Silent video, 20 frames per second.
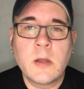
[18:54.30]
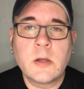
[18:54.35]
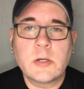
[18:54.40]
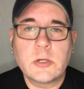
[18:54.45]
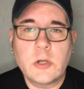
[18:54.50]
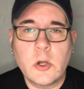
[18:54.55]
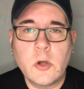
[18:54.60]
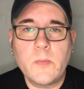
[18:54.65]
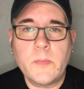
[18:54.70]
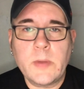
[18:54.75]

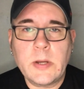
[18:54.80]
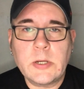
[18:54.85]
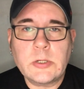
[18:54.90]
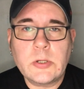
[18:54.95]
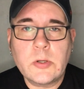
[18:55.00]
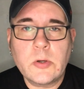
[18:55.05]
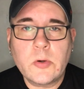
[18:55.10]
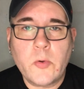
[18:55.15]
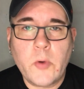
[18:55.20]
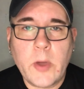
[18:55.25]
Don't be
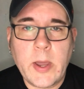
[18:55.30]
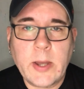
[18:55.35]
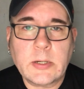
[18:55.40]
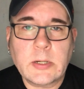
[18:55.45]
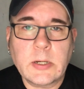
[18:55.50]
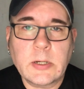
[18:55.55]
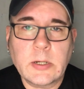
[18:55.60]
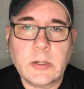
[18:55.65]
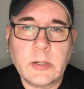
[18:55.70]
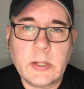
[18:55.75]
too quick
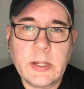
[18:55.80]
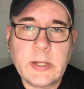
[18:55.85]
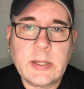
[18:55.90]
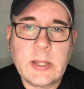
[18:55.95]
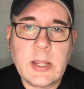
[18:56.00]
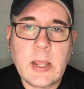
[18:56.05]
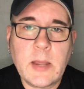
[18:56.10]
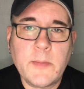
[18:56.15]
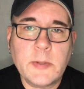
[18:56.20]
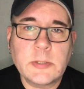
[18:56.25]
to delete
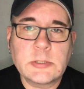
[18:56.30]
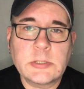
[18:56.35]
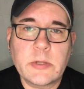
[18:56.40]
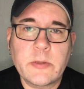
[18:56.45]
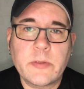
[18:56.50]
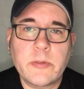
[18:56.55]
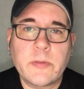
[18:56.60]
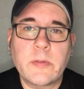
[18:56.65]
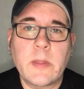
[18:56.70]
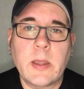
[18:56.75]
the
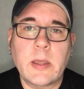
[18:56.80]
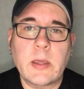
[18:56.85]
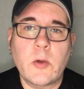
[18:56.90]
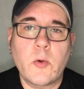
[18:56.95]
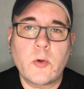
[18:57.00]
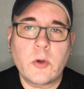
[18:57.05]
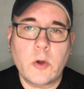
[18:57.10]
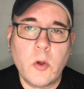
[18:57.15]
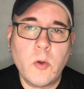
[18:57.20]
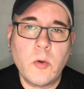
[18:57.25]
images that
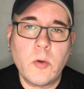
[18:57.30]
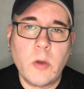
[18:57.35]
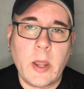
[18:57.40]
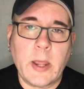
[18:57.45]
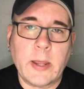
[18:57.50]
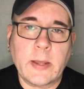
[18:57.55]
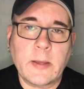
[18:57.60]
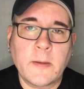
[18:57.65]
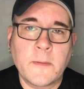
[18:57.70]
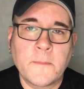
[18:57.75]
you don't
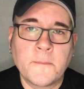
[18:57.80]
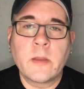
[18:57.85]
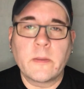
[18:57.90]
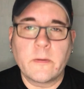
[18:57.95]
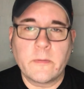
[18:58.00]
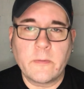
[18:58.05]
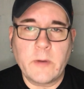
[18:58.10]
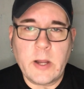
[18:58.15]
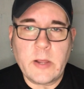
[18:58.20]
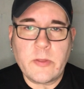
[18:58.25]
like.
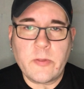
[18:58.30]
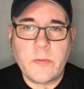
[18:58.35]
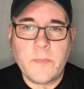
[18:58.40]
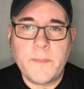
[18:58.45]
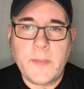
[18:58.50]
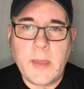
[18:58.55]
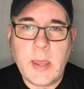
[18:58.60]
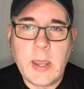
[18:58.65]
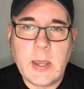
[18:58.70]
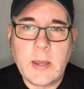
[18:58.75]
The reason
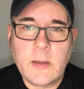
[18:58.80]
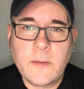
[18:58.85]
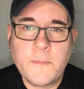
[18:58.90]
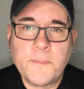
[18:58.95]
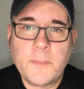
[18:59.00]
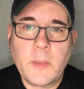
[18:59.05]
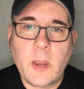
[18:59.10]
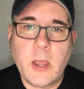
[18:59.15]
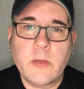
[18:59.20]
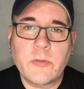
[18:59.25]
being
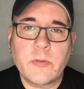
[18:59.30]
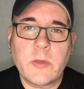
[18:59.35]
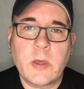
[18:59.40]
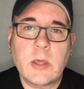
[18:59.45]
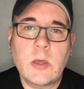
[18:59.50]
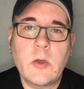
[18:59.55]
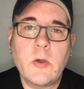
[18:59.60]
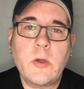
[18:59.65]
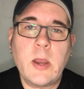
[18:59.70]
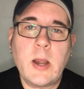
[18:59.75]
is that
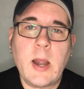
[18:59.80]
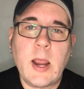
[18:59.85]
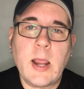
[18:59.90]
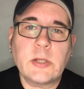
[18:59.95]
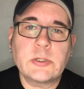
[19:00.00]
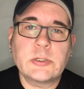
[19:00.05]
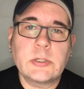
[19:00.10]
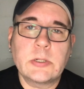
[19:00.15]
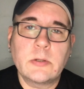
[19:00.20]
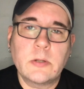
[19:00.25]
you can
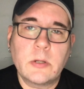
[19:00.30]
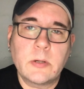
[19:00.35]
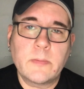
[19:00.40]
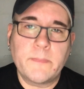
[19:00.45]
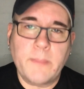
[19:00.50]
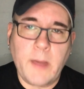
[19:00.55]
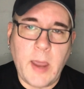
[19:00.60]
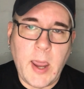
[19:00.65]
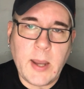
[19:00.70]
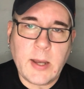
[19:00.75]
actually look
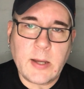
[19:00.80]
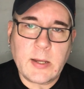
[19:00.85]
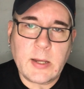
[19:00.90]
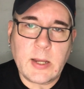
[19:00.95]
back at